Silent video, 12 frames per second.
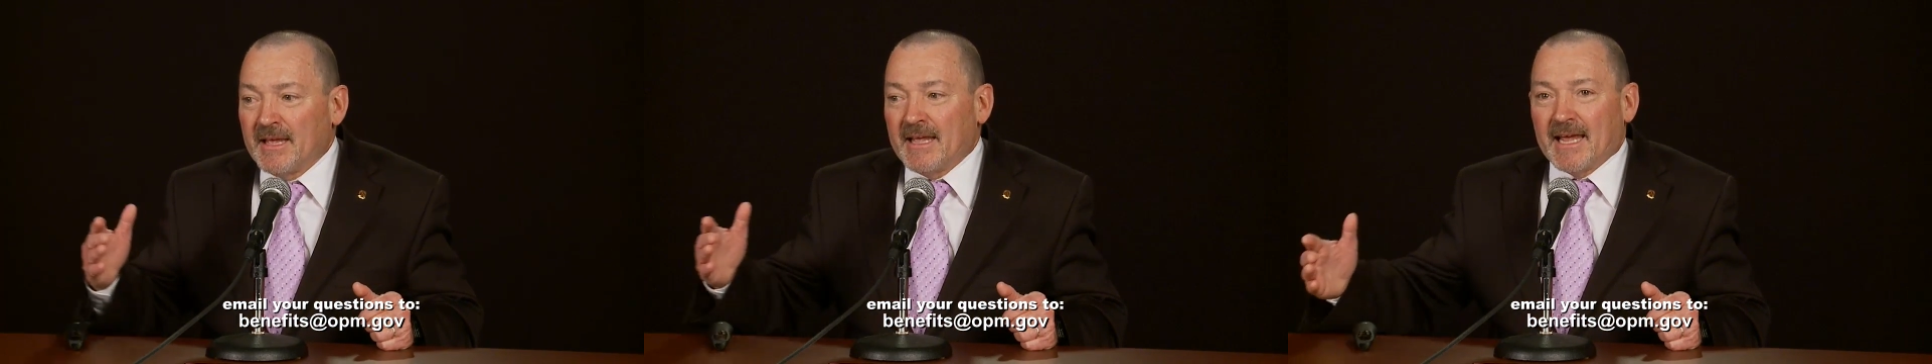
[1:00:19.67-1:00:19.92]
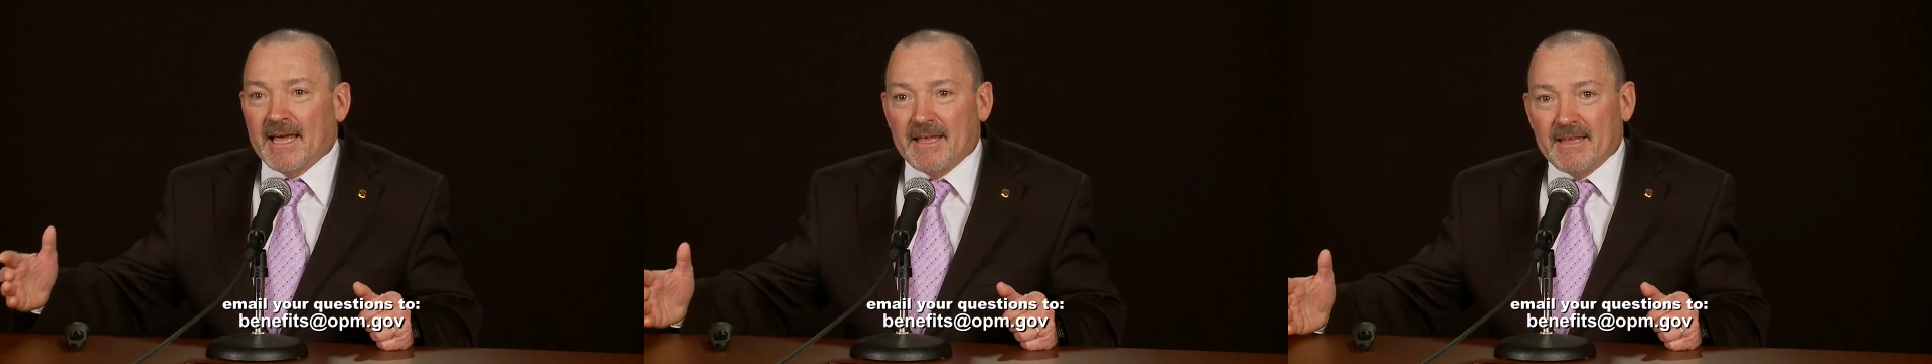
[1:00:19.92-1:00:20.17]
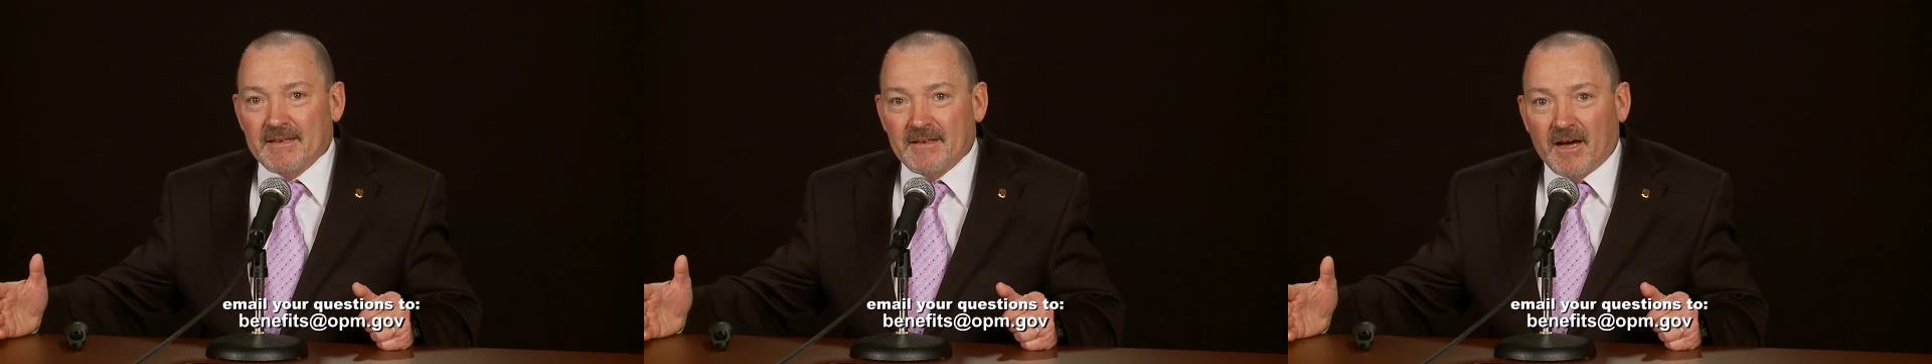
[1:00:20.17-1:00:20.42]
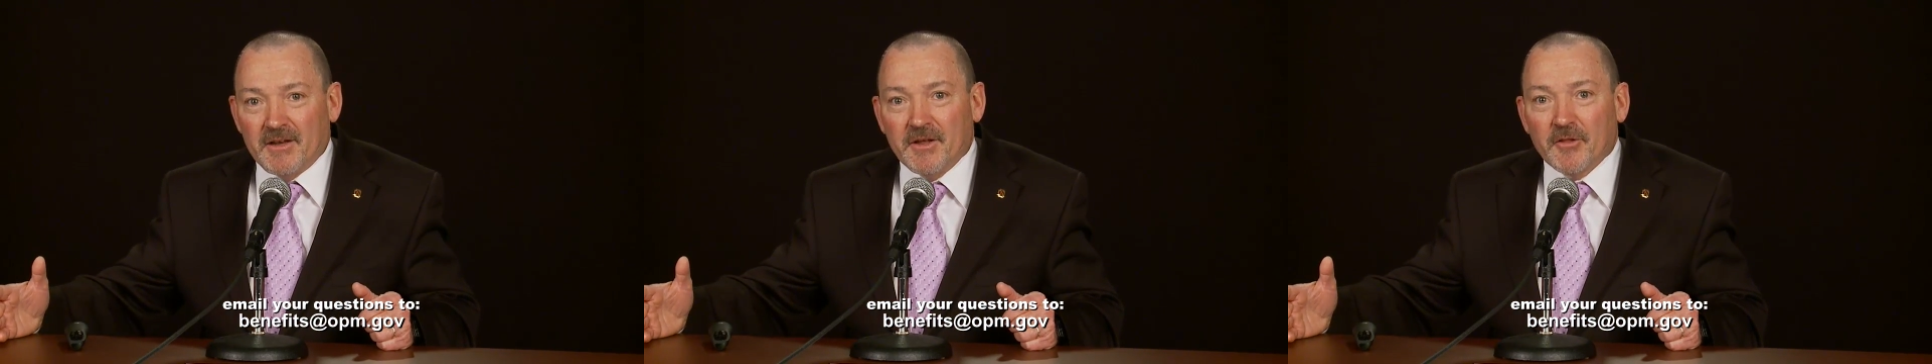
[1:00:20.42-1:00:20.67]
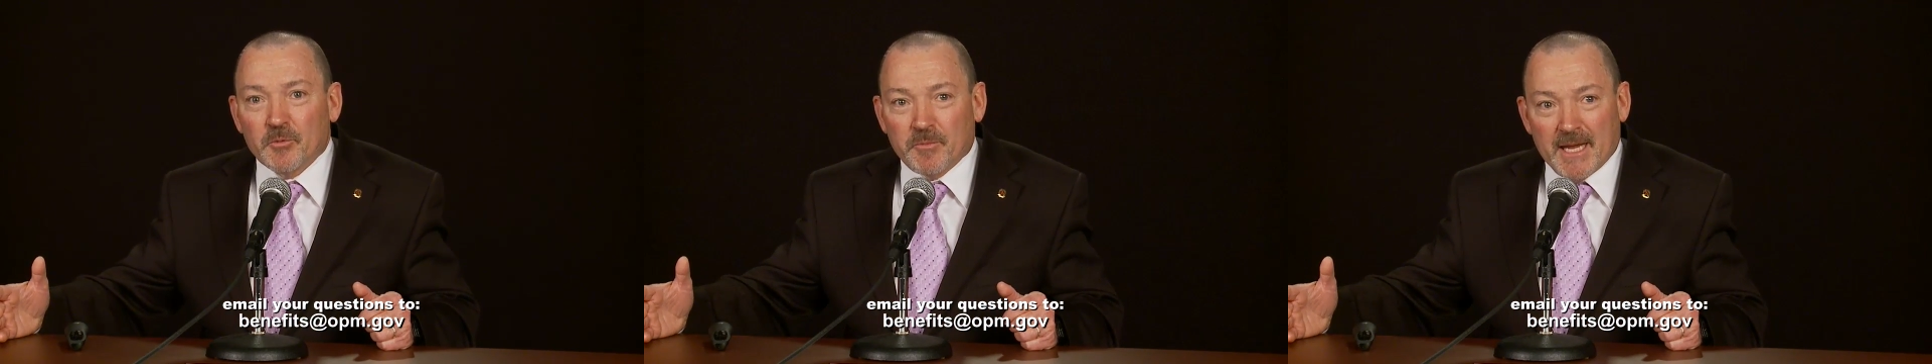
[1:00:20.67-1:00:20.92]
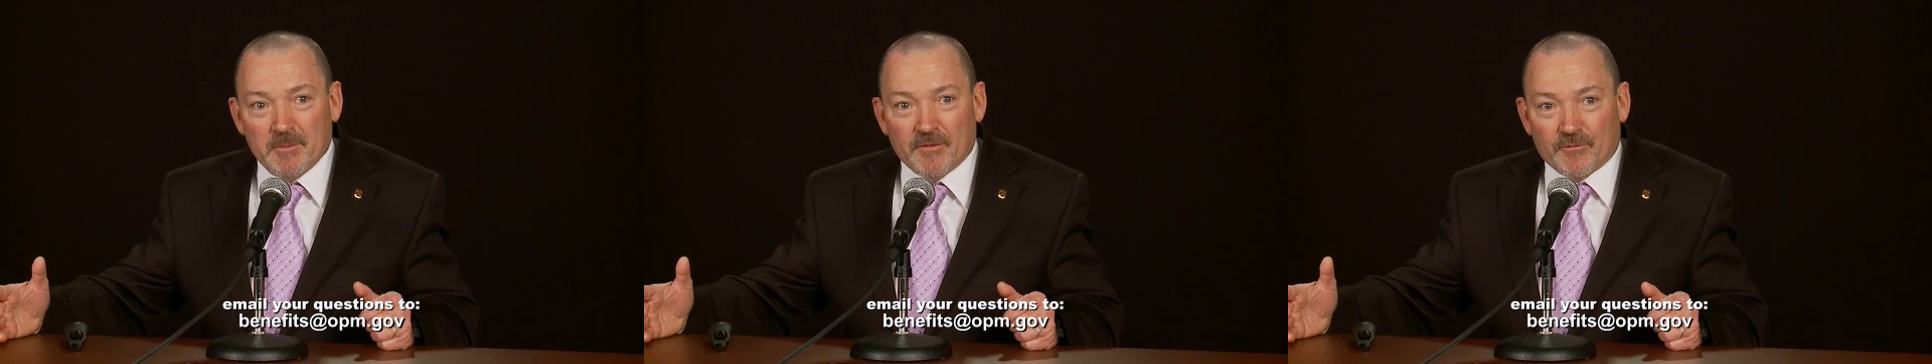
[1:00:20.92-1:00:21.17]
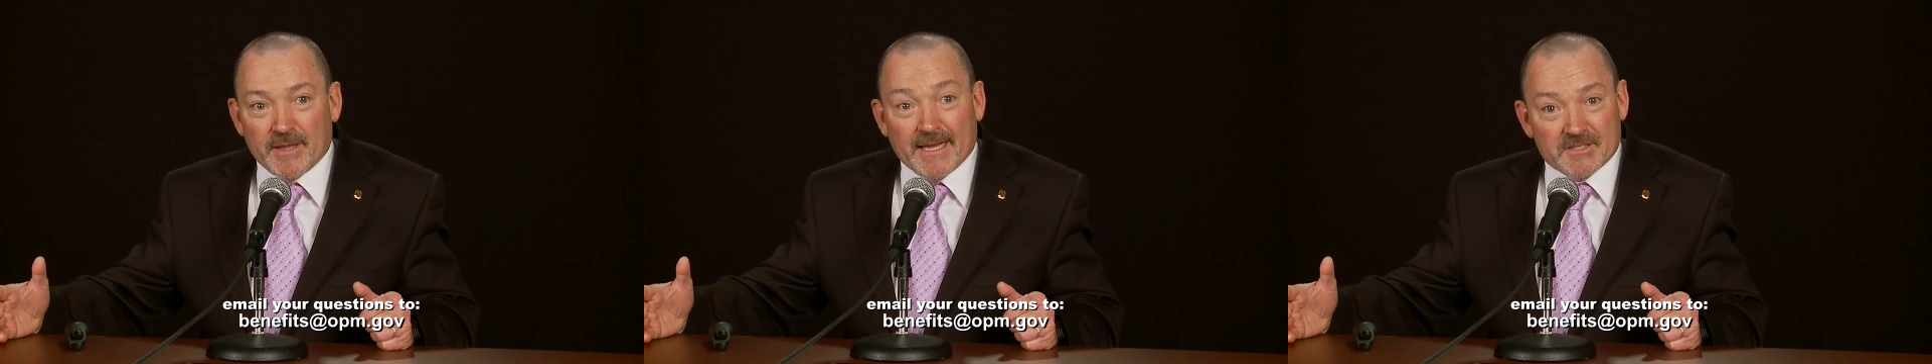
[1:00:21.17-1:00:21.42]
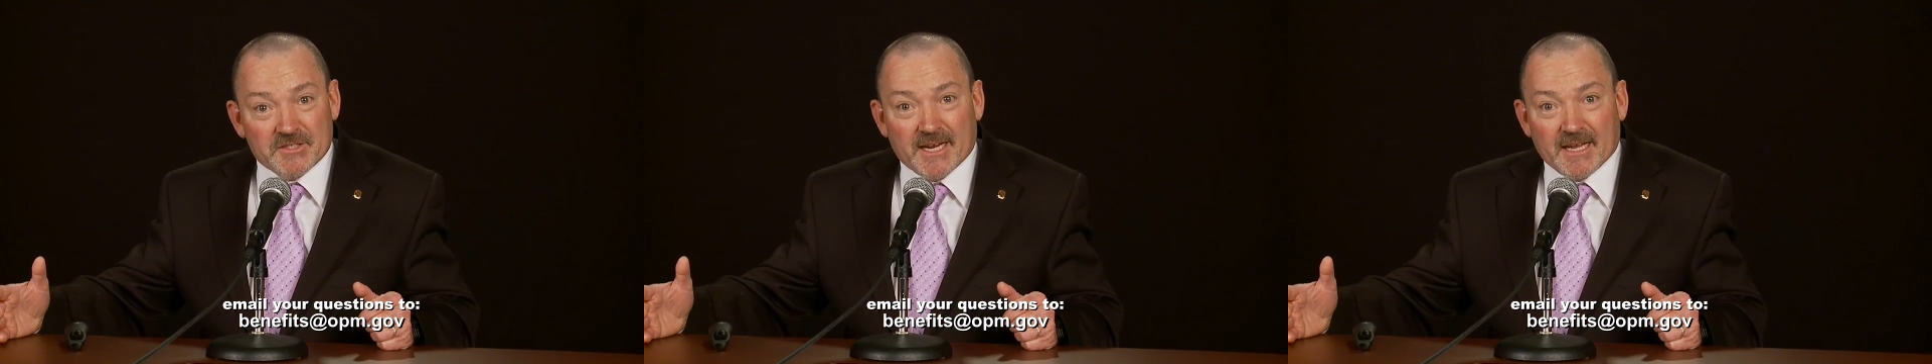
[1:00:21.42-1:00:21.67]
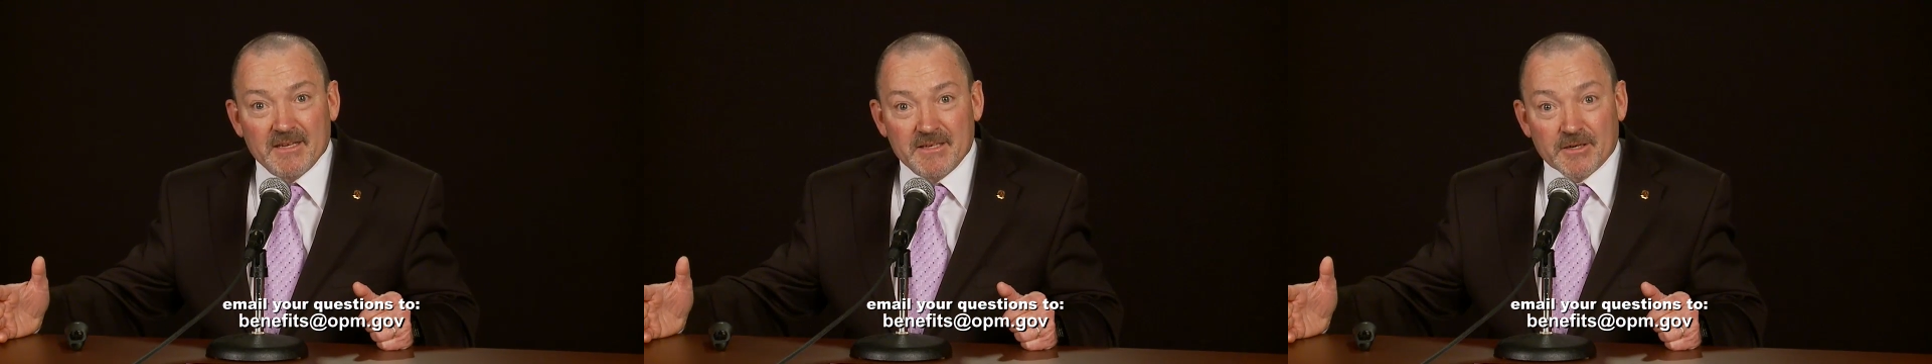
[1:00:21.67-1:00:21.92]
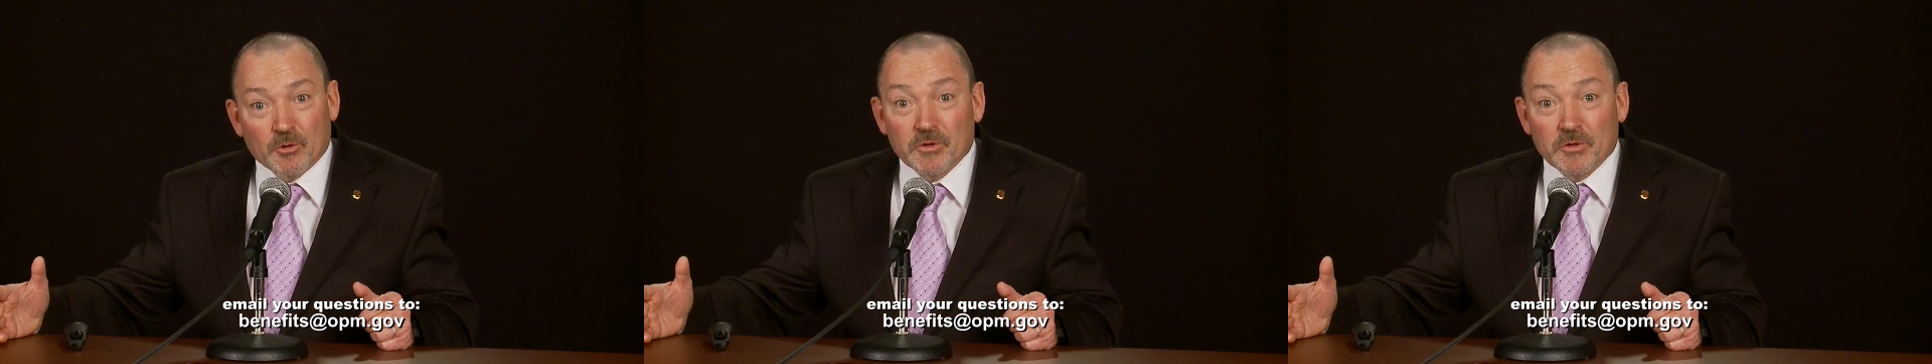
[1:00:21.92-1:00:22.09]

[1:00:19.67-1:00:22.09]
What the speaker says: and another payment for that second year